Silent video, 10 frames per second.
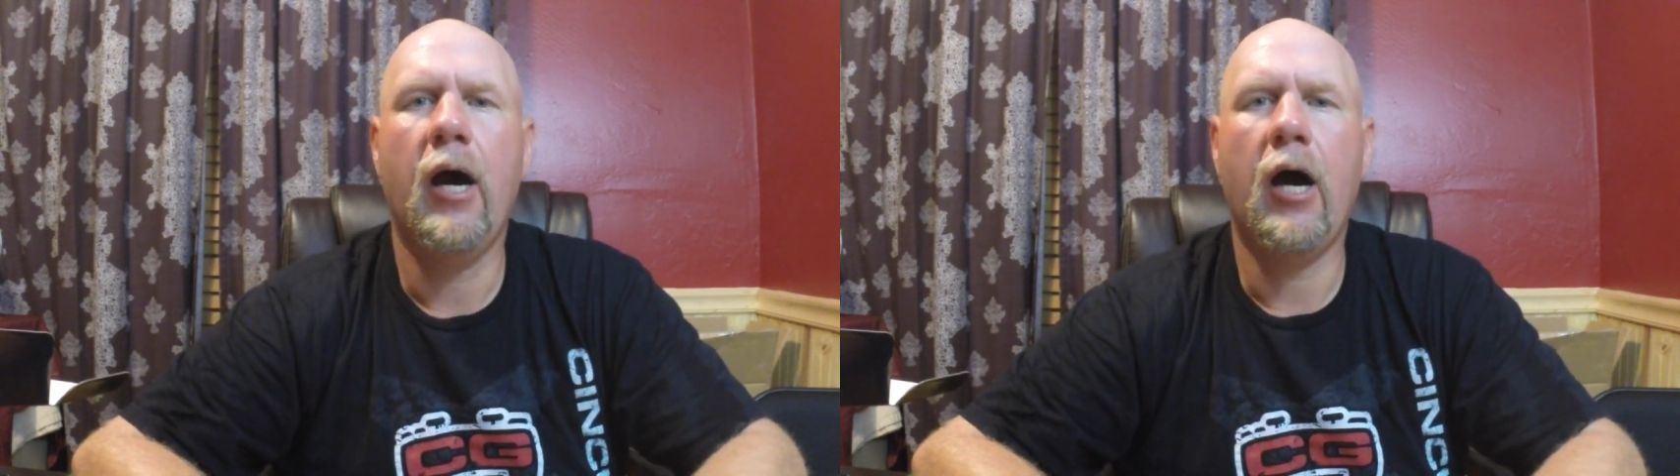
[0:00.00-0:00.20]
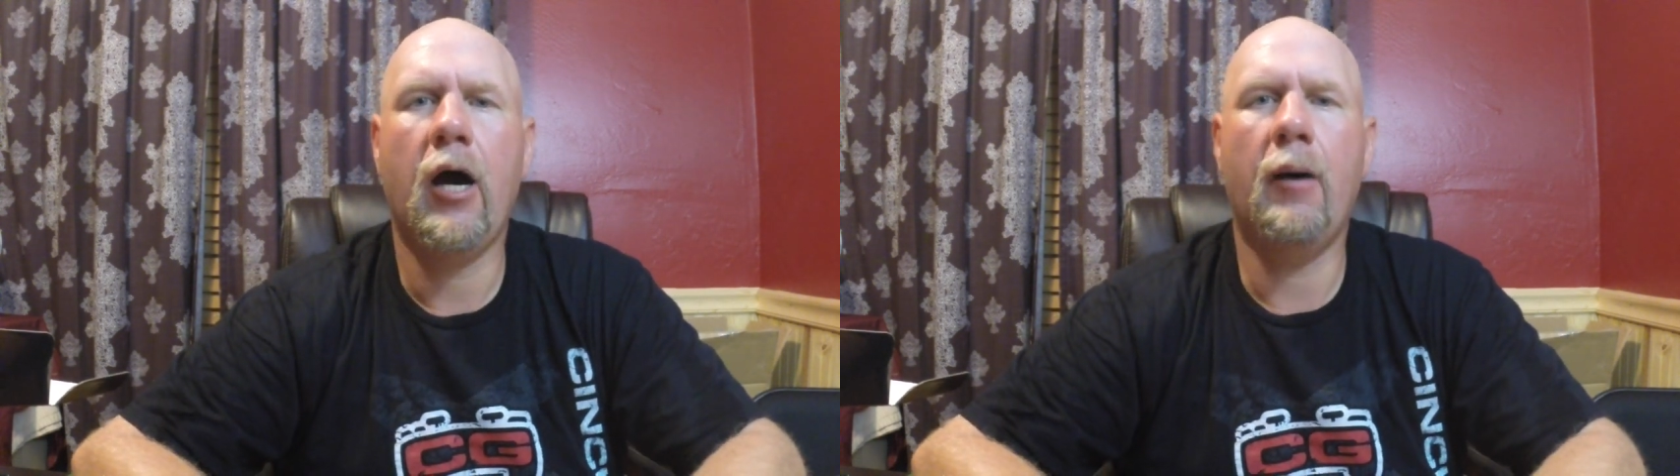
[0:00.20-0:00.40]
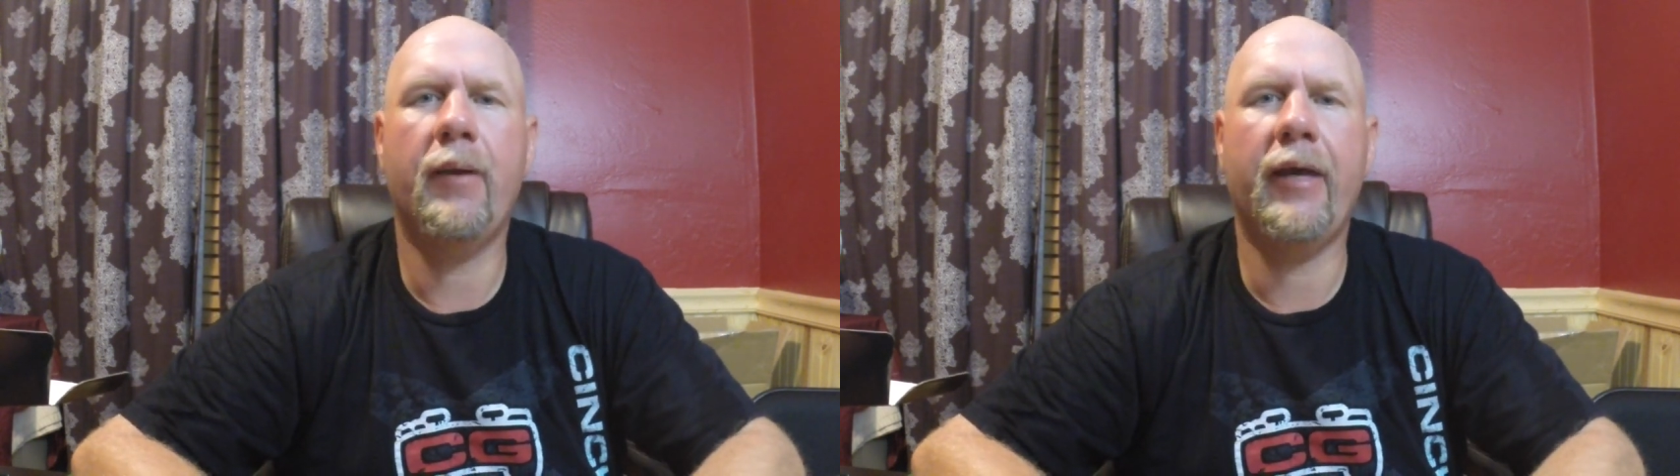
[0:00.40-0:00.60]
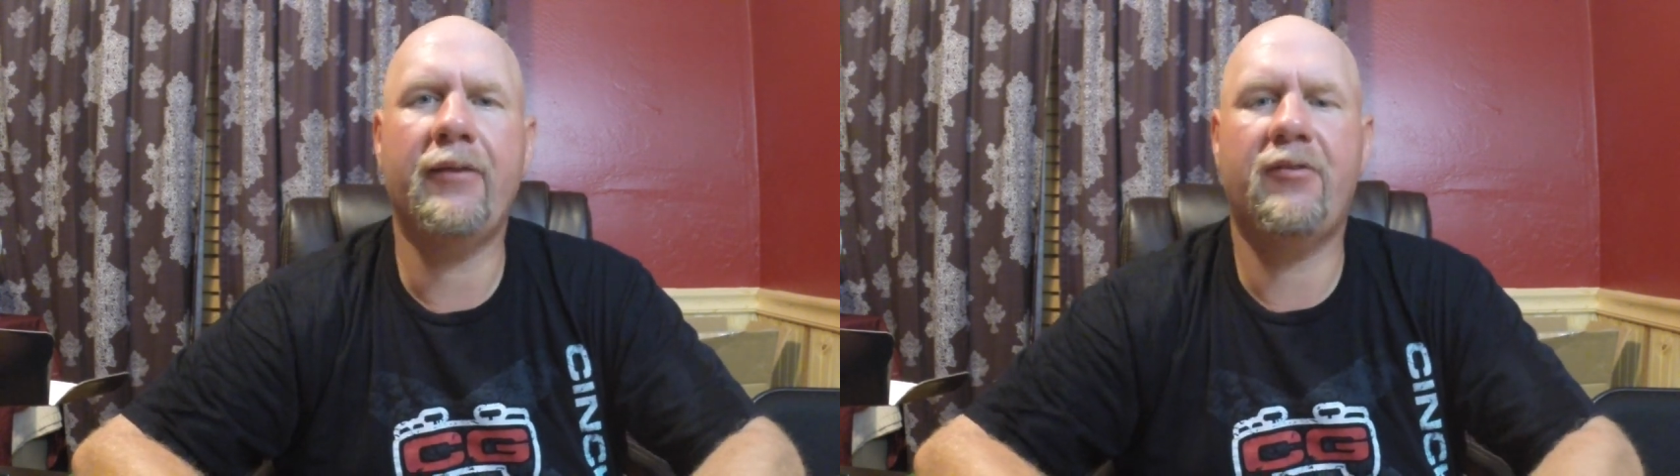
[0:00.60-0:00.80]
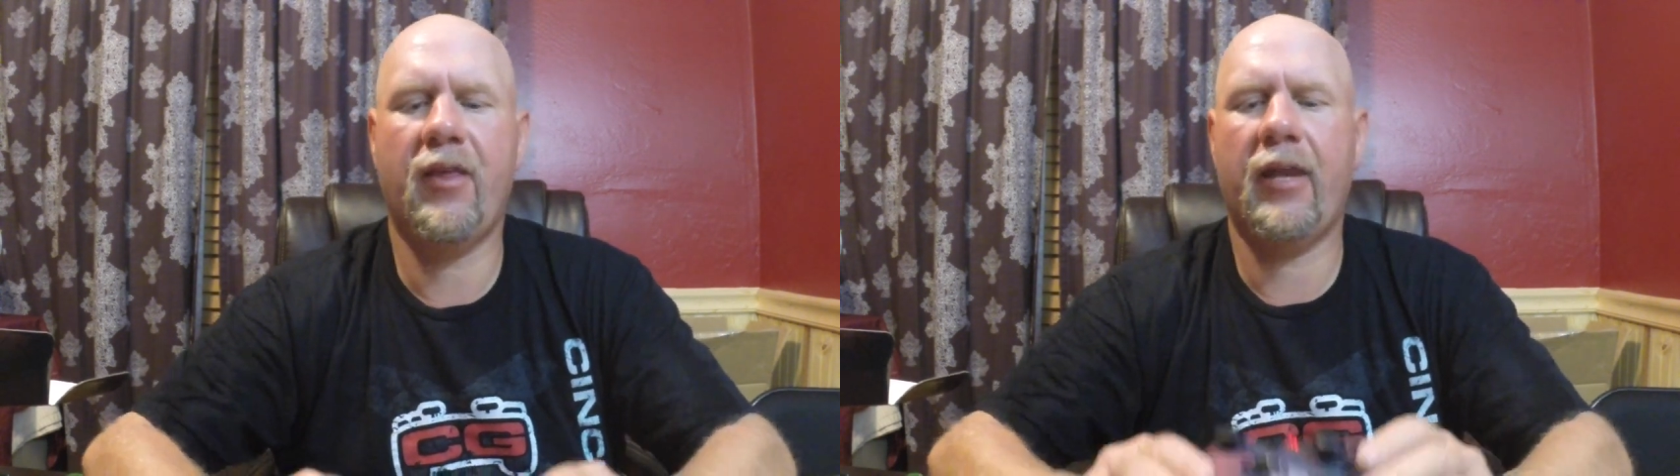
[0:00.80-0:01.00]
um,
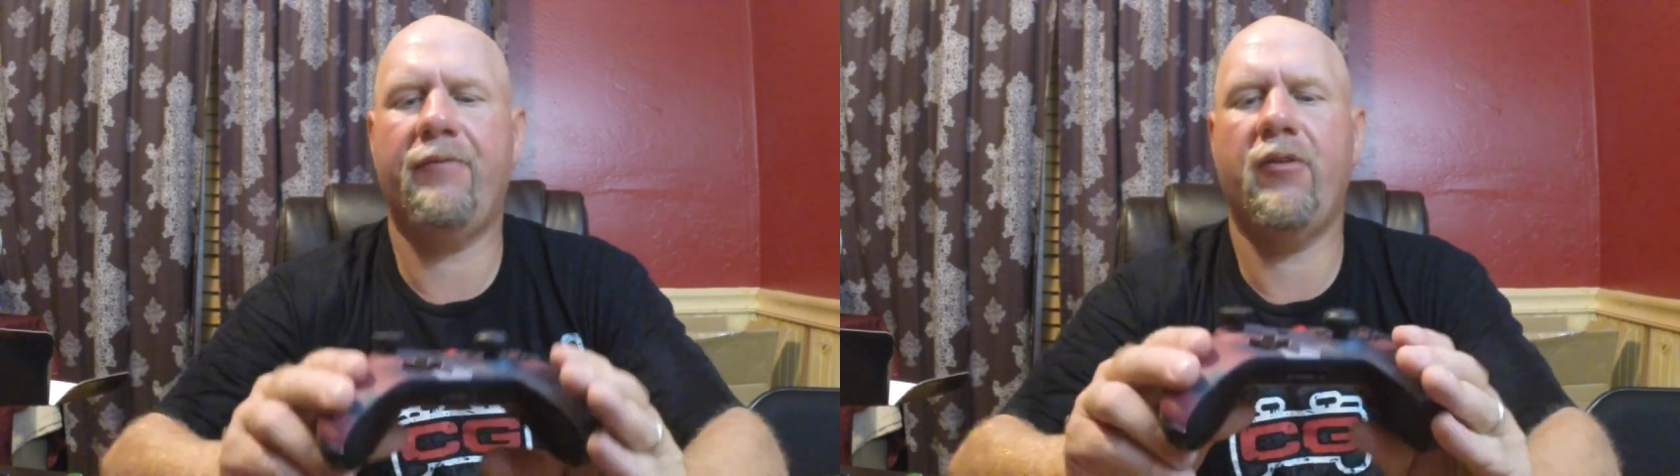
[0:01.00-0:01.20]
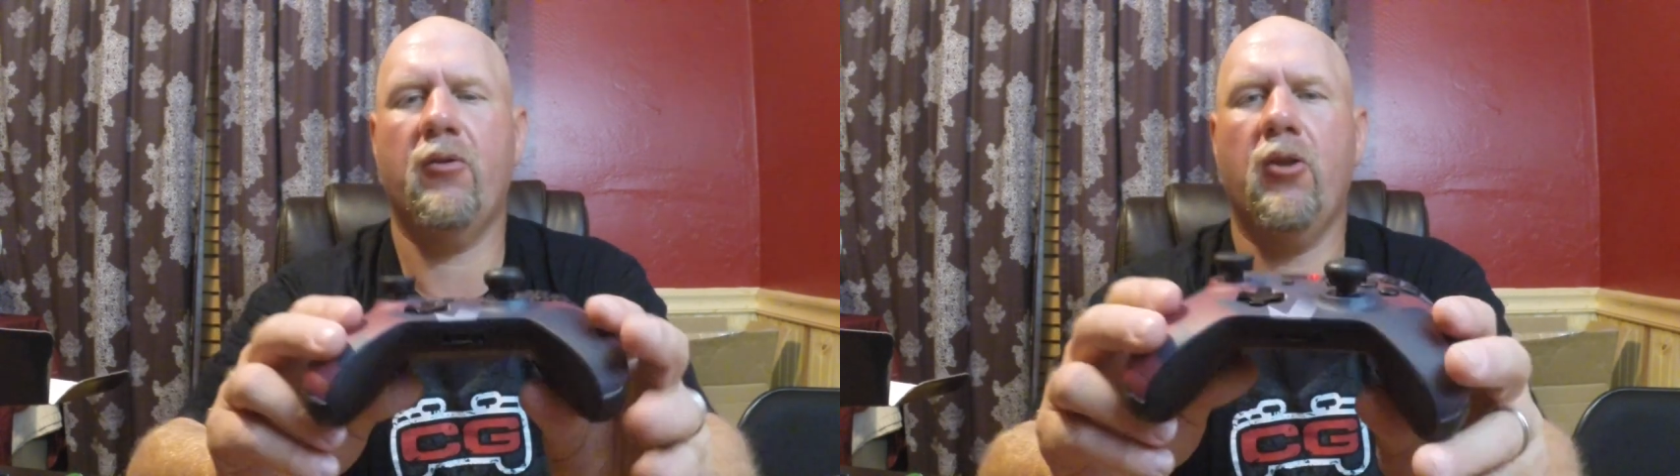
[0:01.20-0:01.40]
it's that if you